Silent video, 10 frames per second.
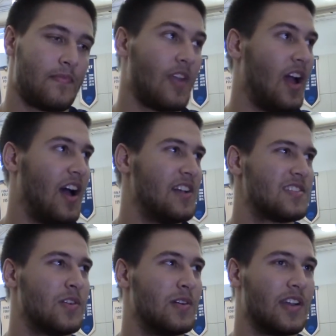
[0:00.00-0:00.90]

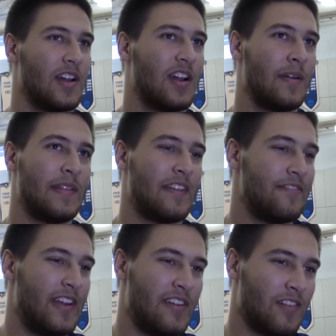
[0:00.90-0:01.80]
It's going good. I mean, they
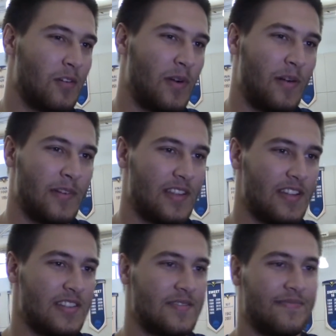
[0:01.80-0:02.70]
fit in real well with
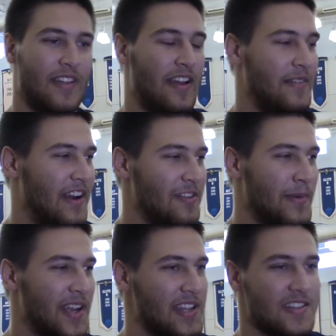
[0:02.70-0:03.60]
us. I mean,
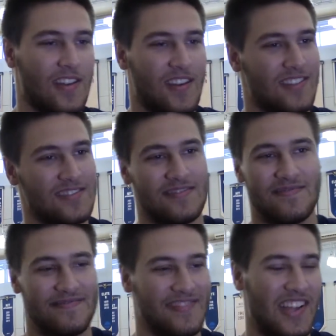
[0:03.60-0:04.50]
everybody gets along,
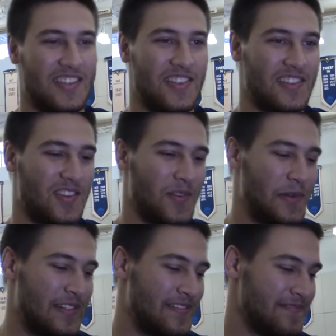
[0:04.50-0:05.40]
so it's going
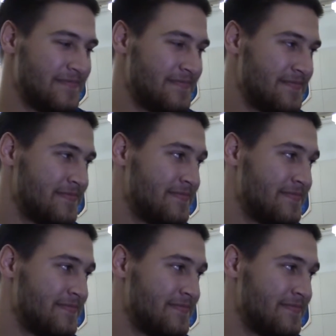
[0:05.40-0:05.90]
well.